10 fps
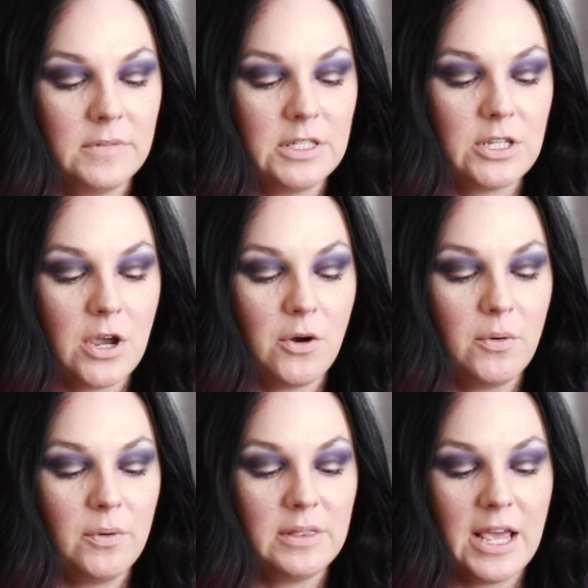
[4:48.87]

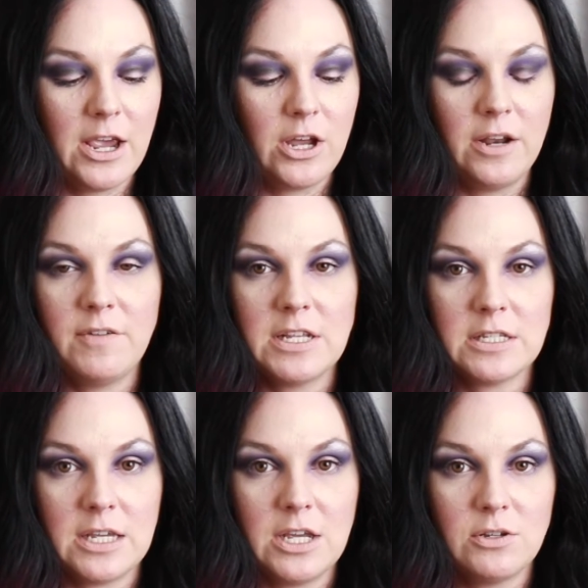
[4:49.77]
so they could have
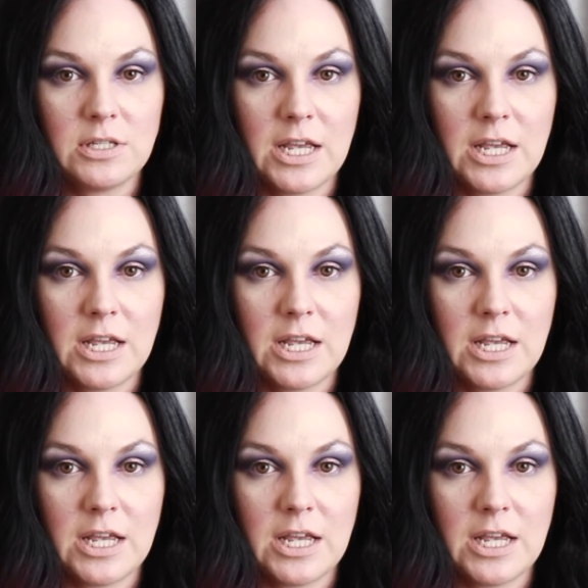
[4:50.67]
easily used